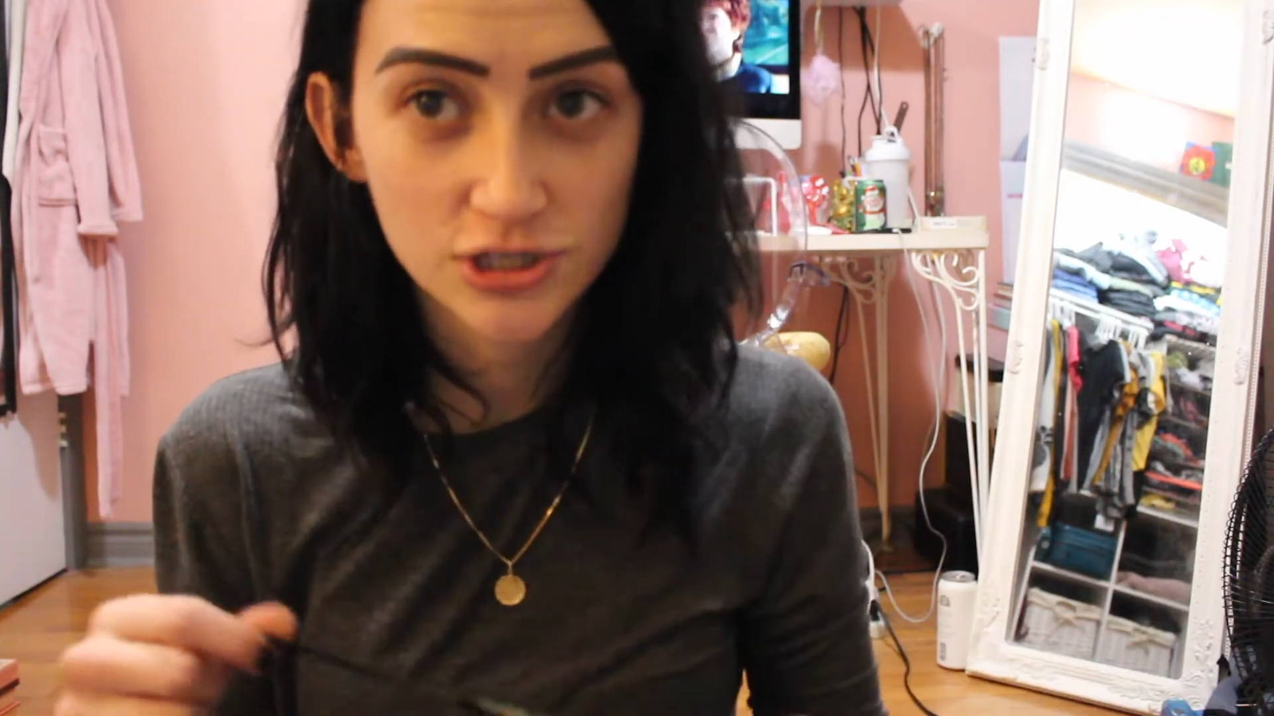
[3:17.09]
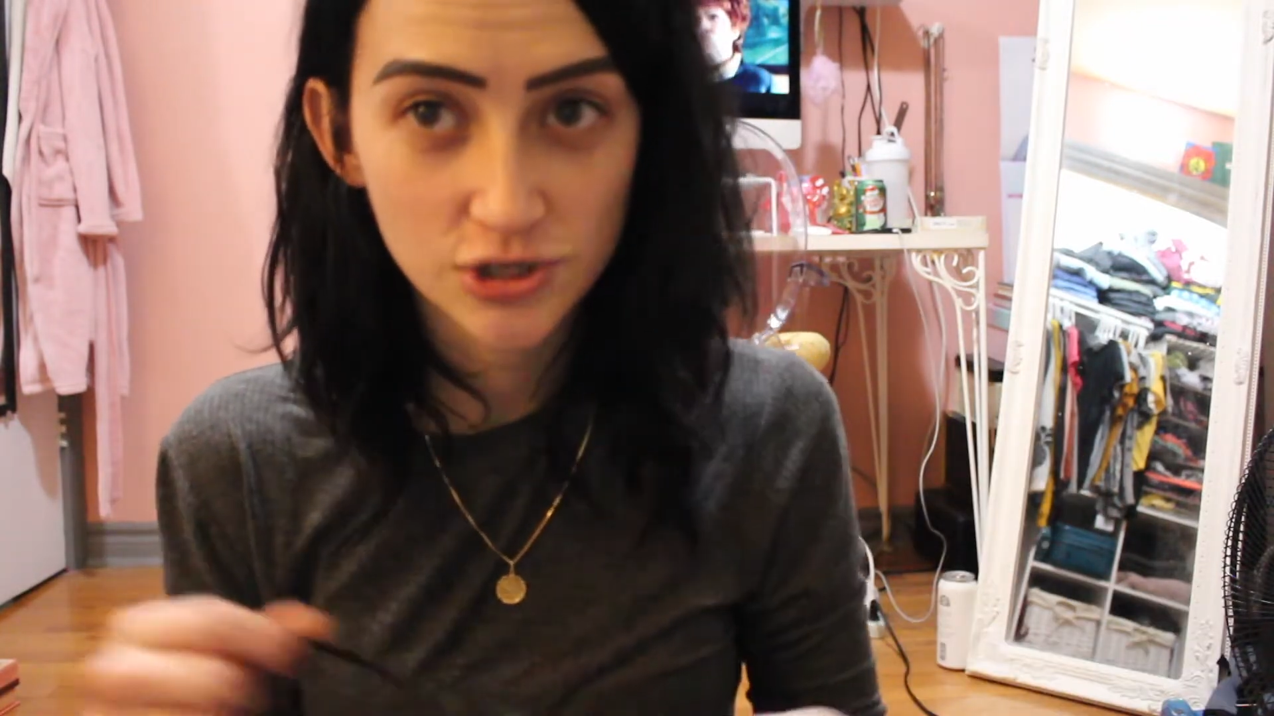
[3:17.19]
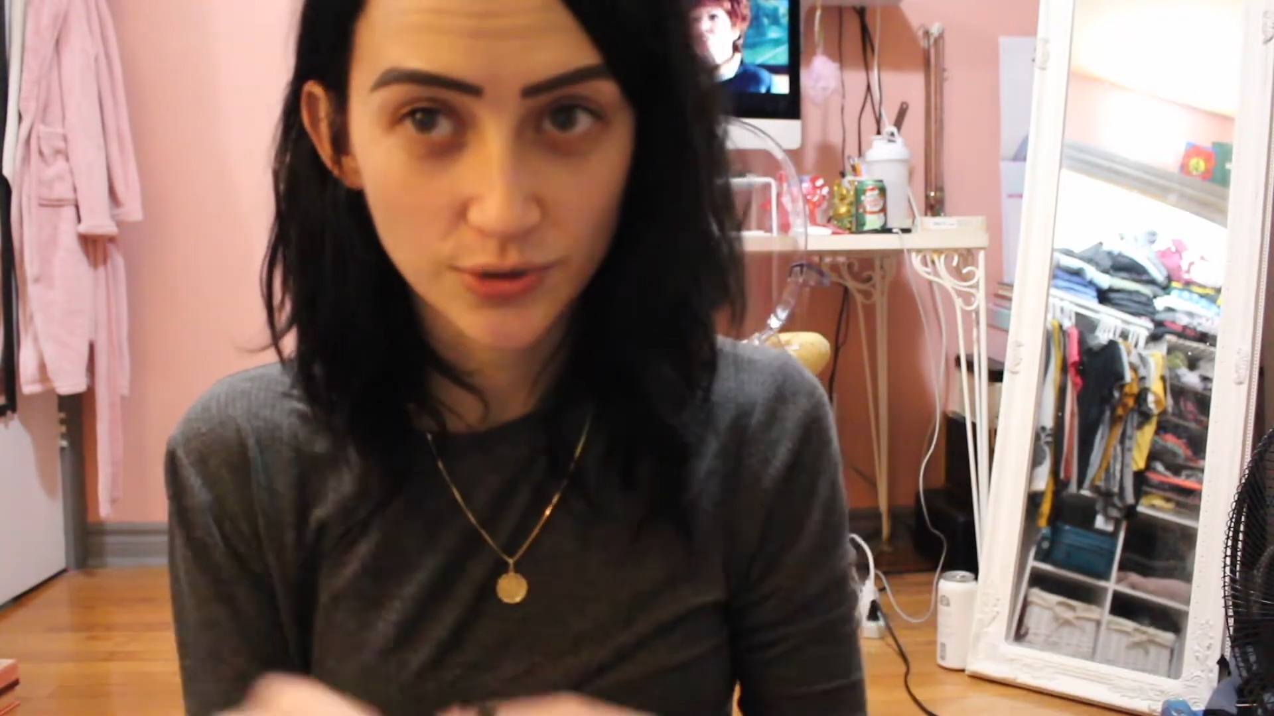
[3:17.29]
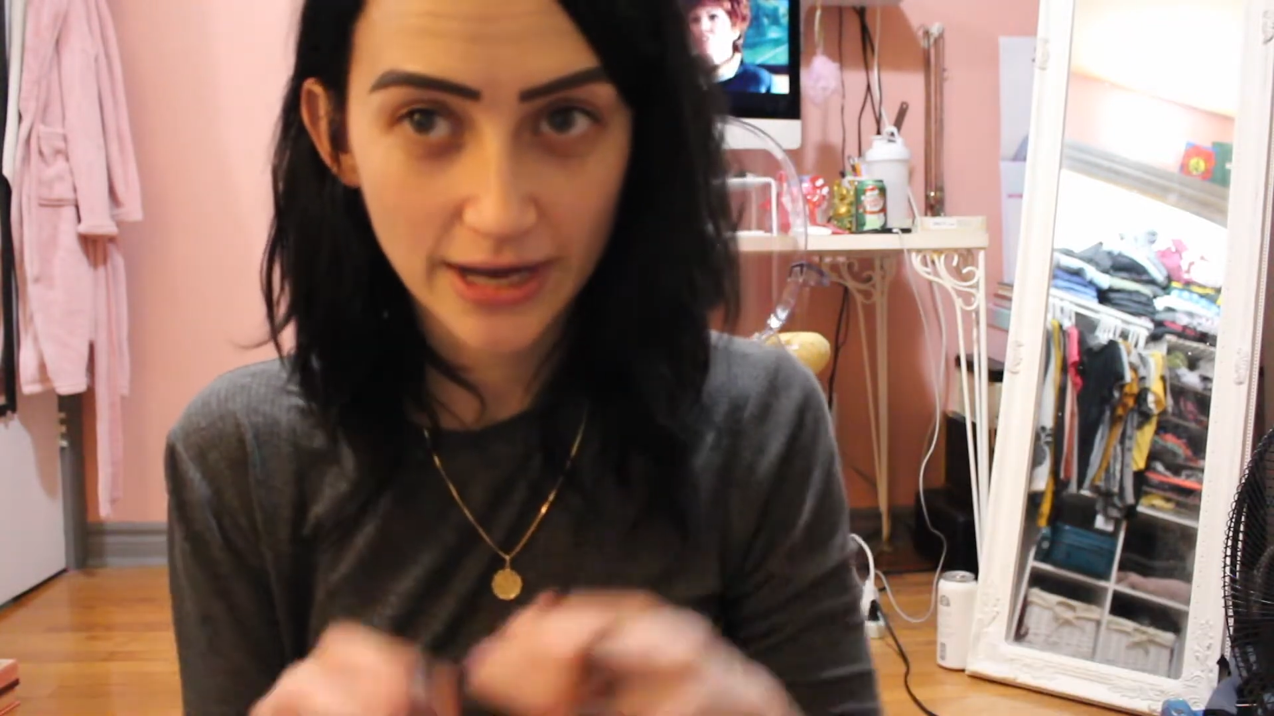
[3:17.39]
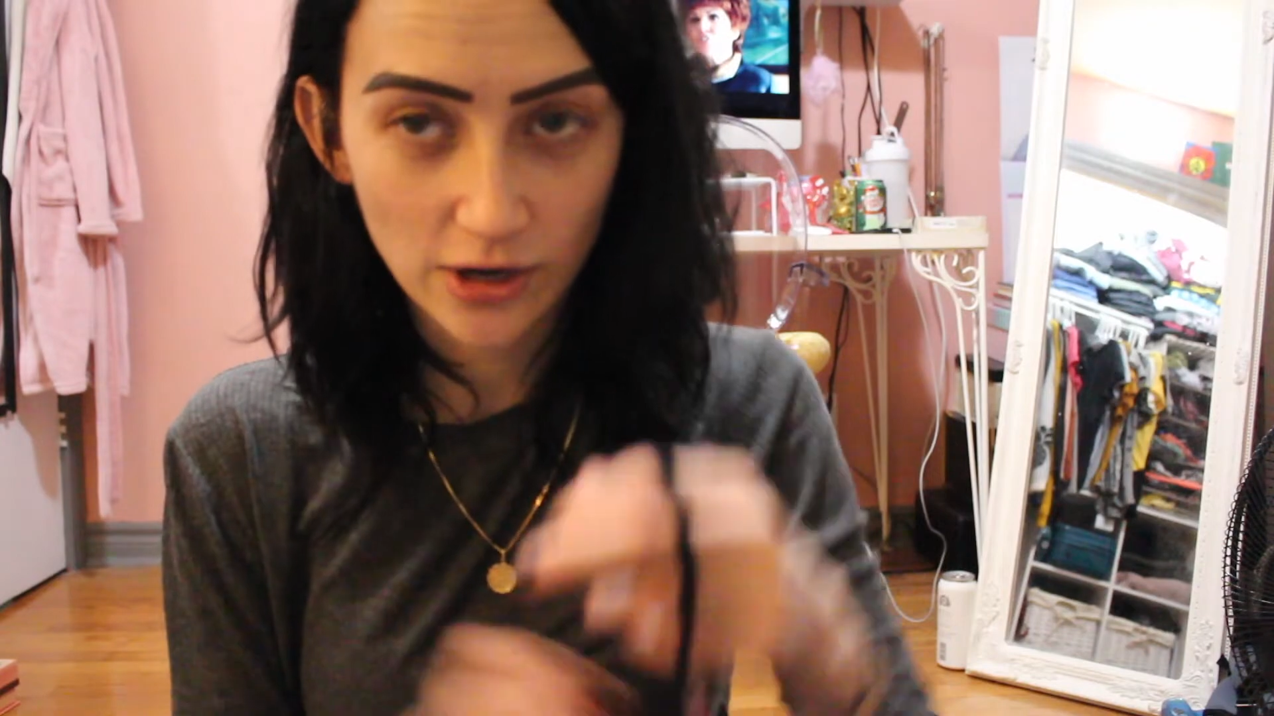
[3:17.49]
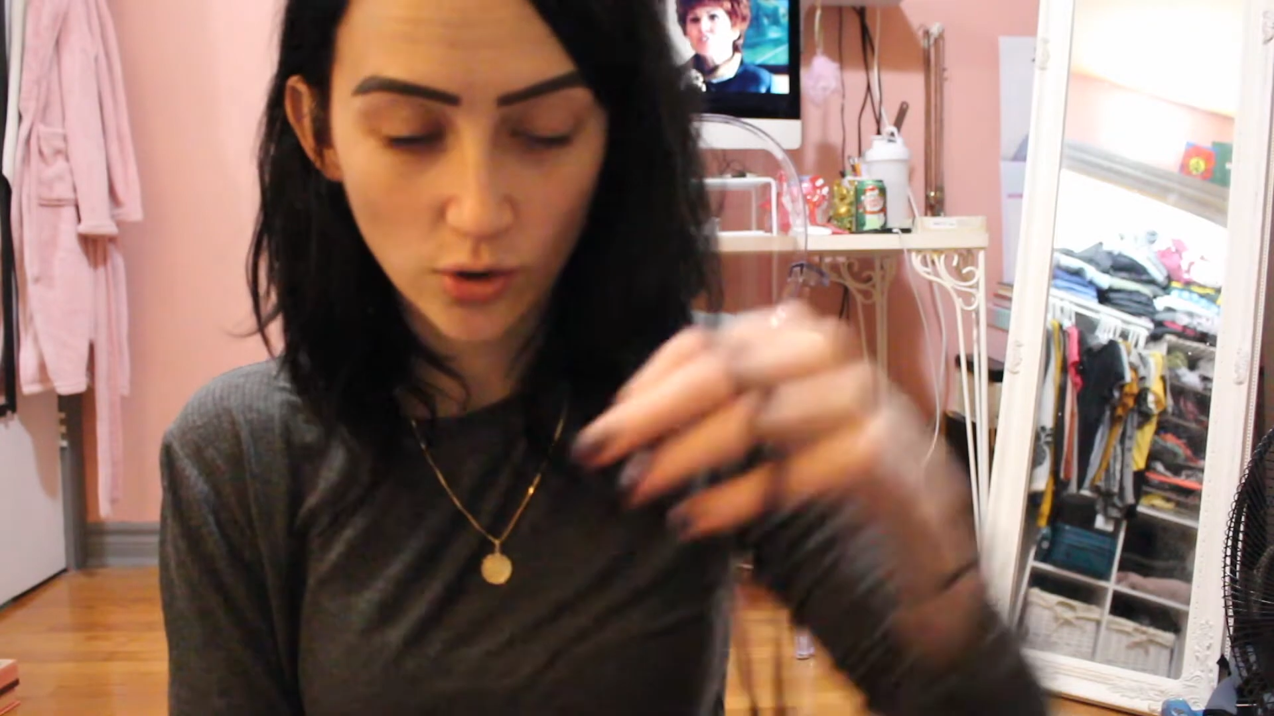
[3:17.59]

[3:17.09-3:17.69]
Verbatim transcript: so you can't